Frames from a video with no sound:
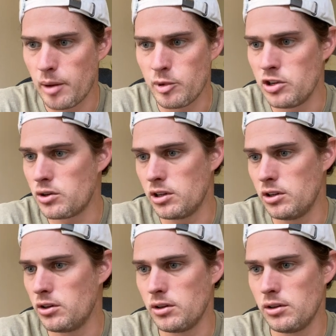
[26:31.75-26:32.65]
I mean,
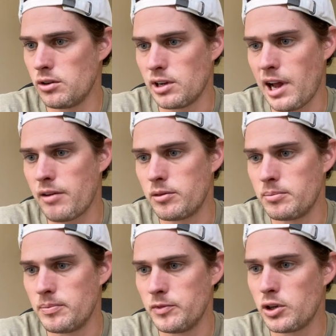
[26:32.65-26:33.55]
you could have
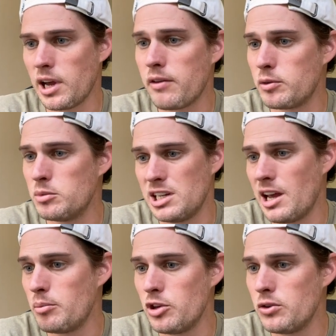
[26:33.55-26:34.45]
them
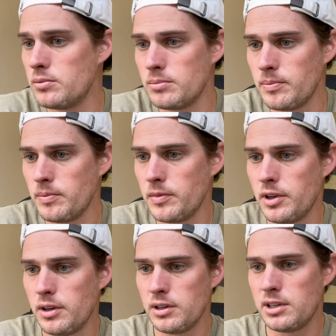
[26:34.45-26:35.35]
DM you.
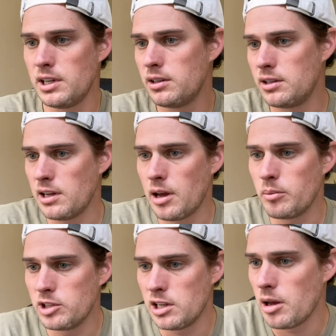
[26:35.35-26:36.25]

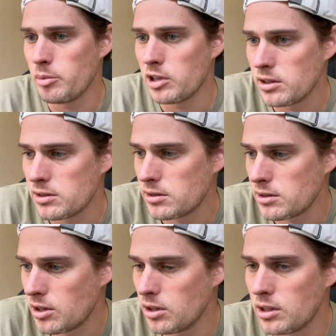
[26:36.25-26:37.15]
DMing is
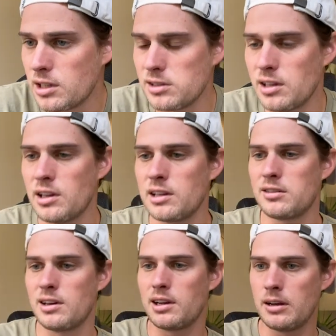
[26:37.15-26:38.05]
good because then
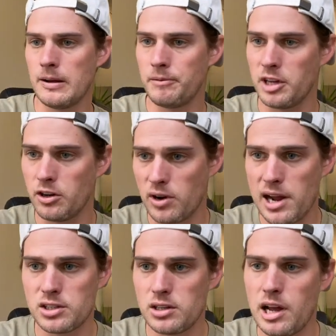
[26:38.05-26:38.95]
that's like
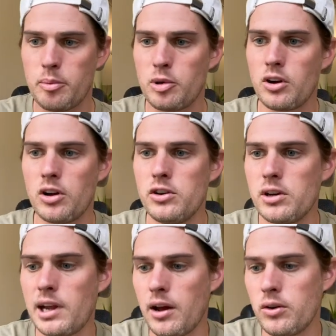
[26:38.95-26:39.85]
interaction happening on your
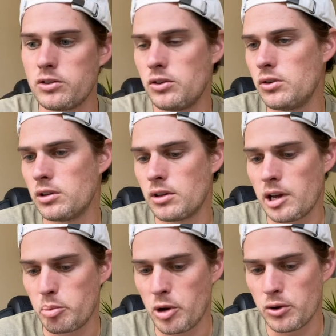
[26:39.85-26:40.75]
account. So you could
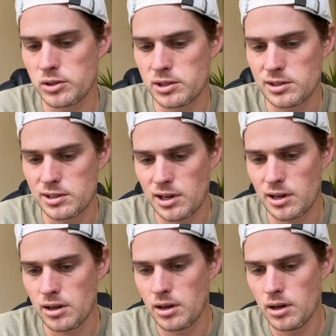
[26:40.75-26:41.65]
like post and
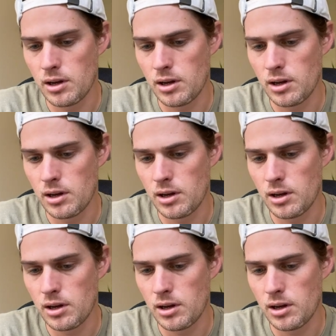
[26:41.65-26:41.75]
say,